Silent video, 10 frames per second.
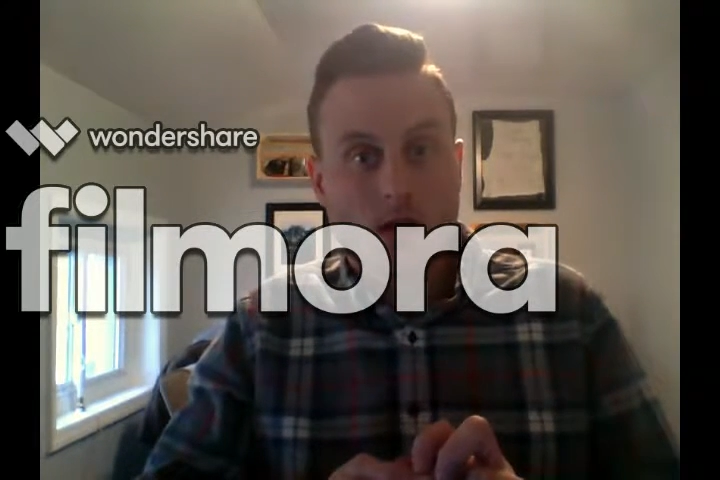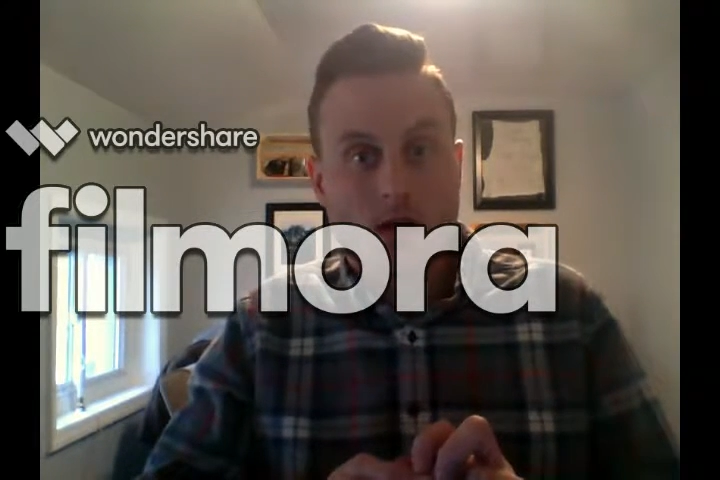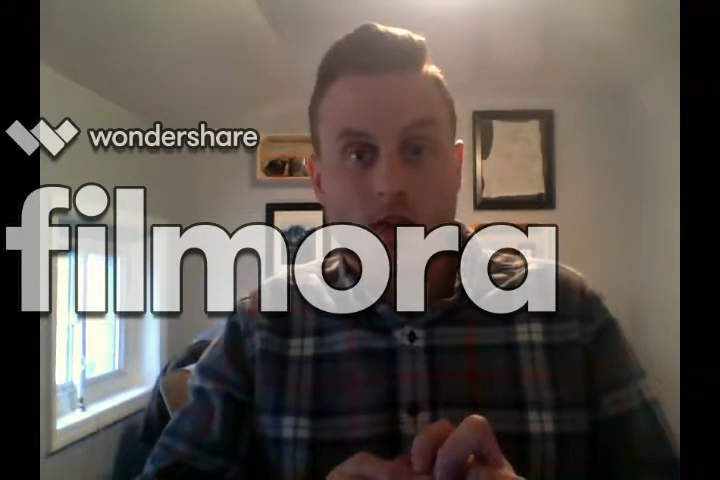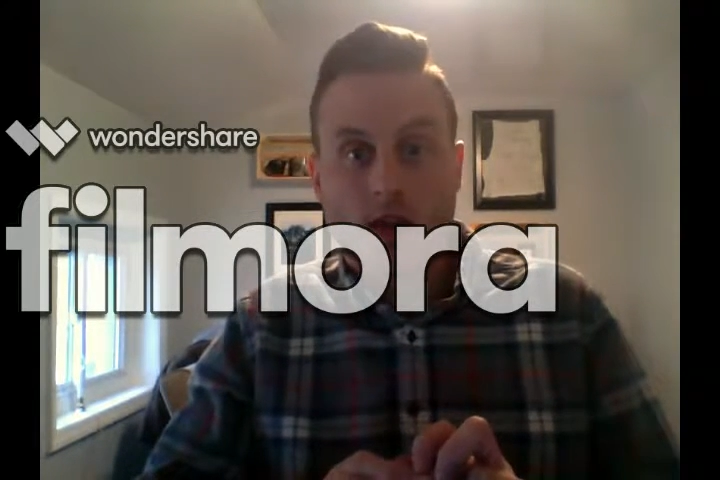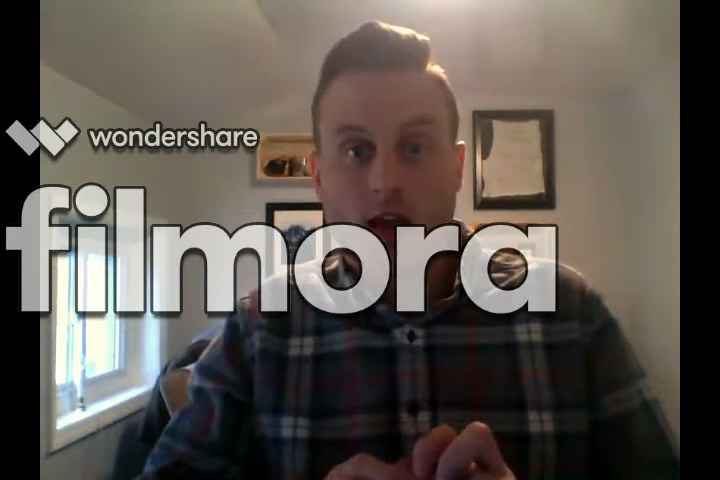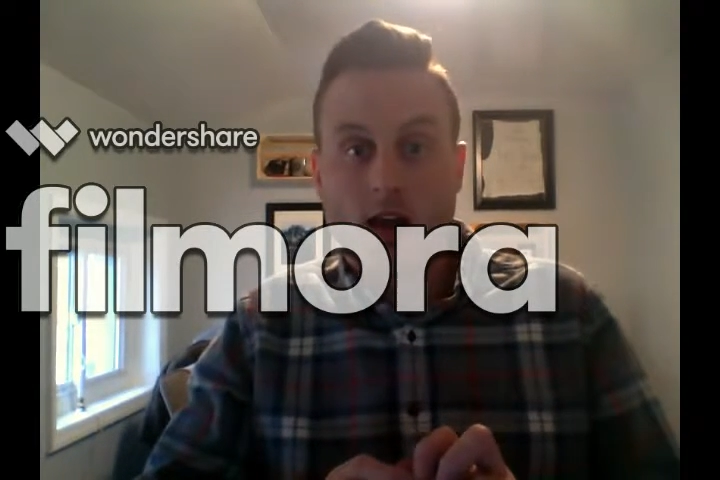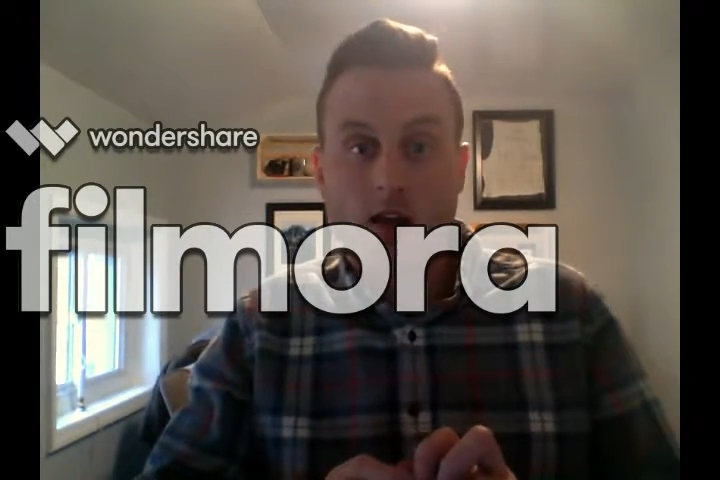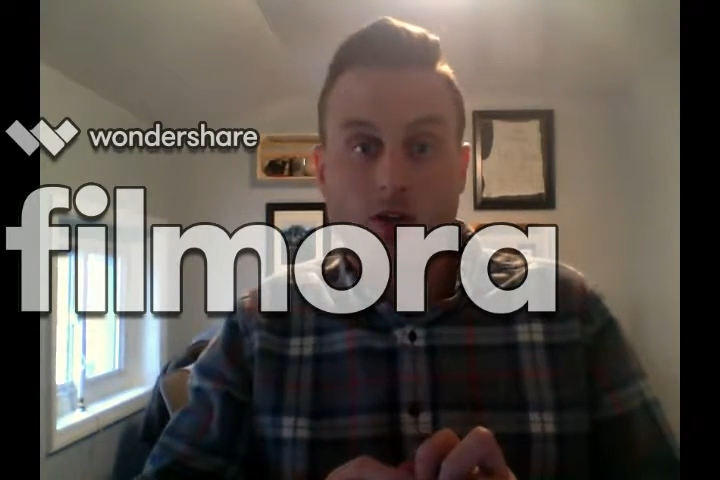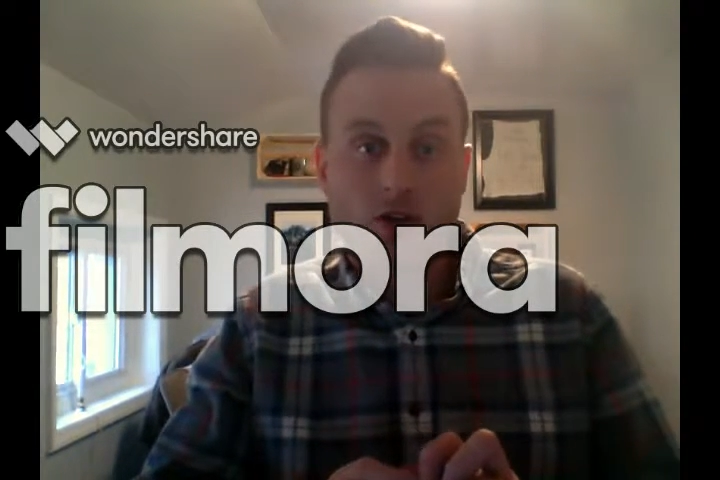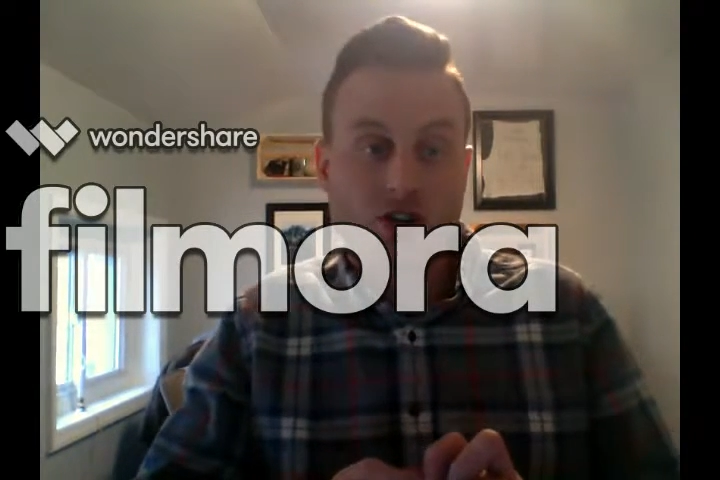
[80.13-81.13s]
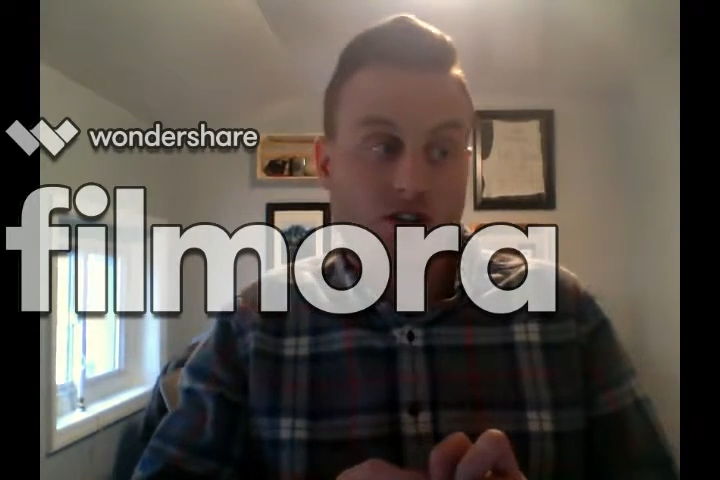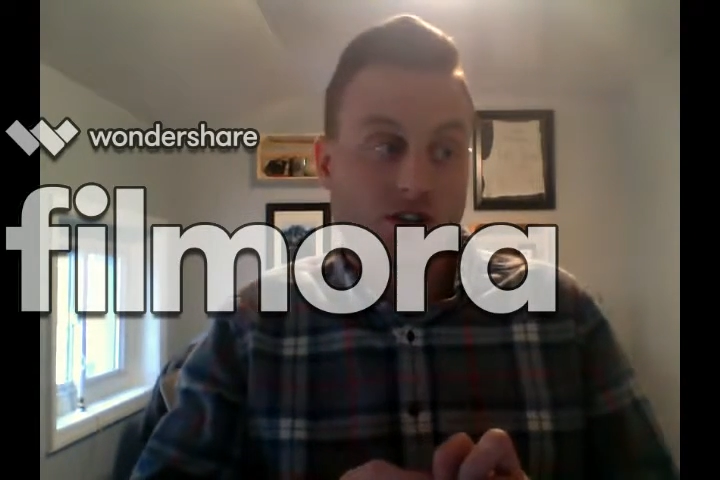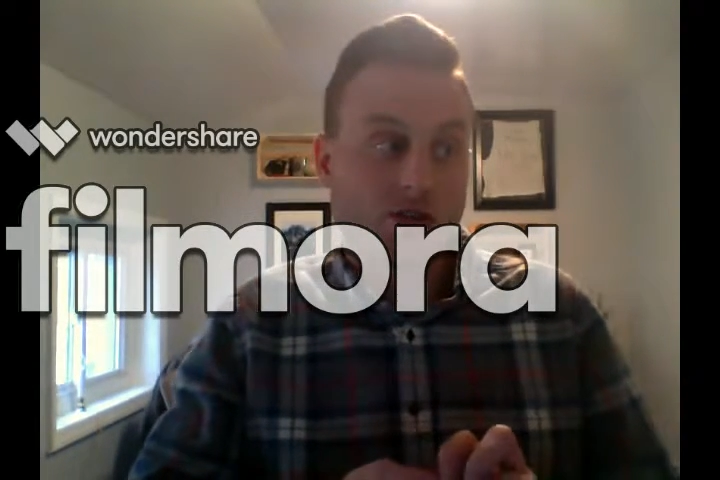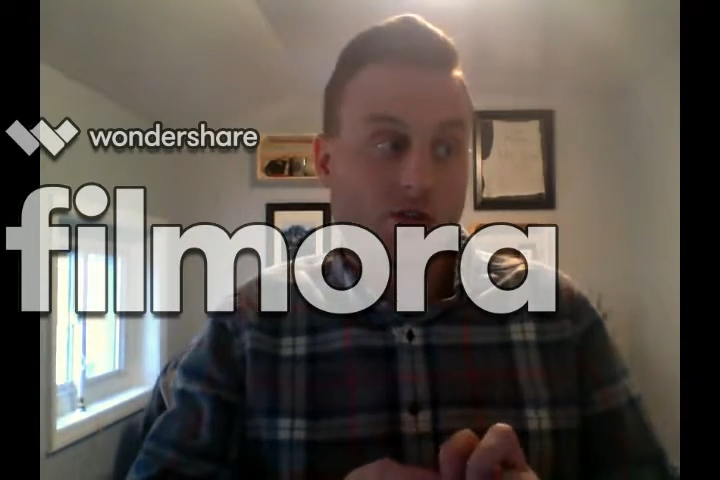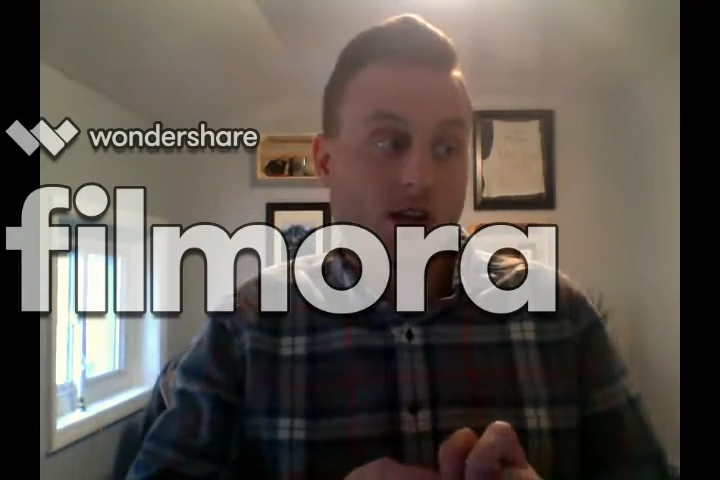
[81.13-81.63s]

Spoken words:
and then you can change it to a